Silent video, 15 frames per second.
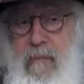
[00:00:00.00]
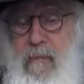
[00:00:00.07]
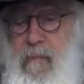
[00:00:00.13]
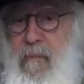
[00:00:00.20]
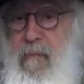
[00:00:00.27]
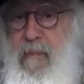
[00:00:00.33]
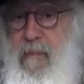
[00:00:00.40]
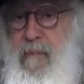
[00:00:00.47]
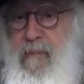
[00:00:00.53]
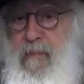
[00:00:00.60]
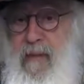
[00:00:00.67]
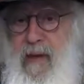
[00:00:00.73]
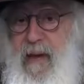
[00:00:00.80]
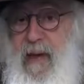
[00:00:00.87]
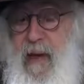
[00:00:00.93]
the
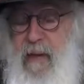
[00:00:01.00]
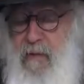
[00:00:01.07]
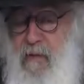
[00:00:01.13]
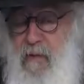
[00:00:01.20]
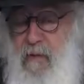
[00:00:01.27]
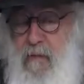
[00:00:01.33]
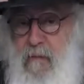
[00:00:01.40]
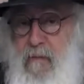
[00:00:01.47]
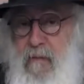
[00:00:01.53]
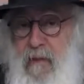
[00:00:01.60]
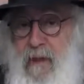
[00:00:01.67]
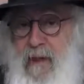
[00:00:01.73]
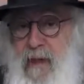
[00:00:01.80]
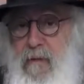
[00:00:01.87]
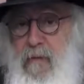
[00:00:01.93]
rabbis who live in
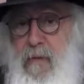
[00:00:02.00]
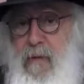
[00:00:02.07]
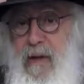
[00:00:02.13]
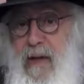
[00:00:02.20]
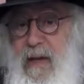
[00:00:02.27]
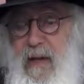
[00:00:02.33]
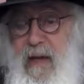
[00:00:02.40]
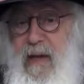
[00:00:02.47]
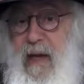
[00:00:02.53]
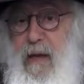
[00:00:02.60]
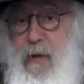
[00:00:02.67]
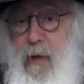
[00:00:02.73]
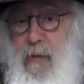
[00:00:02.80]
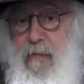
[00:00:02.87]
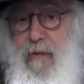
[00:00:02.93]
Yerushalayim,
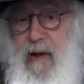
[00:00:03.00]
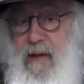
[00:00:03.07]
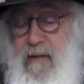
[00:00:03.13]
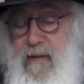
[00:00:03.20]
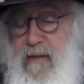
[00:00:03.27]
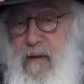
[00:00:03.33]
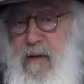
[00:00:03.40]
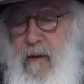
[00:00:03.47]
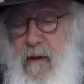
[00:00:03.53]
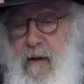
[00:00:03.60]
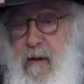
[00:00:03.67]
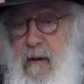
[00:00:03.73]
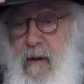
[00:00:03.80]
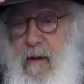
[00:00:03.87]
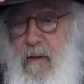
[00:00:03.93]
they can
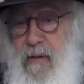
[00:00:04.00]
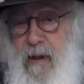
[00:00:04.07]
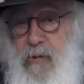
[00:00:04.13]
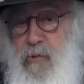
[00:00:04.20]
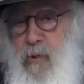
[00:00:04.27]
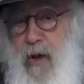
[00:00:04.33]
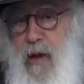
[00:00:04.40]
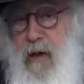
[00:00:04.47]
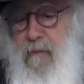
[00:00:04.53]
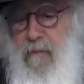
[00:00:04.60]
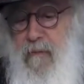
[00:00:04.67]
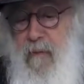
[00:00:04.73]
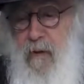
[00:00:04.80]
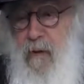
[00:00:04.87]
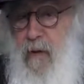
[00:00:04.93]
give you any
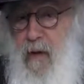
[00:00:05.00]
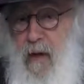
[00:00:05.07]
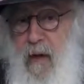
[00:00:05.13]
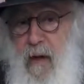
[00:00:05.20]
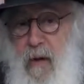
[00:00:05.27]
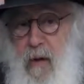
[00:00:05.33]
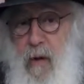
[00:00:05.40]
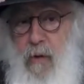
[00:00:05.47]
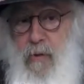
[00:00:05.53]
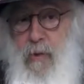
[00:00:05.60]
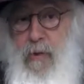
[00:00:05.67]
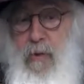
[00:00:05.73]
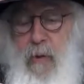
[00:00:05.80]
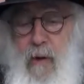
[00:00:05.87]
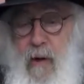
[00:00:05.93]
kind of answer
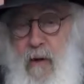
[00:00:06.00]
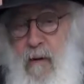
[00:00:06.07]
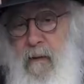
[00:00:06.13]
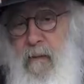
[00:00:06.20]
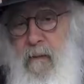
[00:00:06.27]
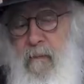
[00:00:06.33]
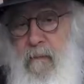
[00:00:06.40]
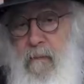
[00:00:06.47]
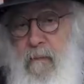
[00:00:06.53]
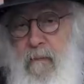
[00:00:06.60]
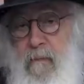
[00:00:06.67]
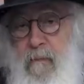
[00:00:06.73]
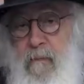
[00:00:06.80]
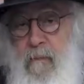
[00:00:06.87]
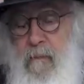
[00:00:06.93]
that you
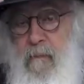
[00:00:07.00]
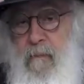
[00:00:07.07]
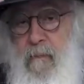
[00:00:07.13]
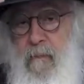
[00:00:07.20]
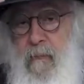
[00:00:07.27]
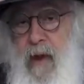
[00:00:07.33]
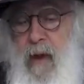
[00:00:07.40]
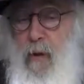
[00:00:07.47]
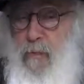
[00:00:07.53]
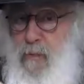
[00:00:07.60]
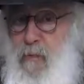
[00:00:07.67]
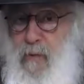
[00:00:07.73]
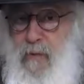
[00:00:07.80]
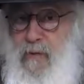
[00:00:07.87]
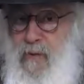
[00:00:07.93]
have on the
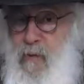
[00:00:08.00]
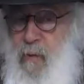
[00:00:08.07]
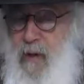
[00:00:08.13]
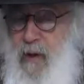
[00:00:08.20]
Torah.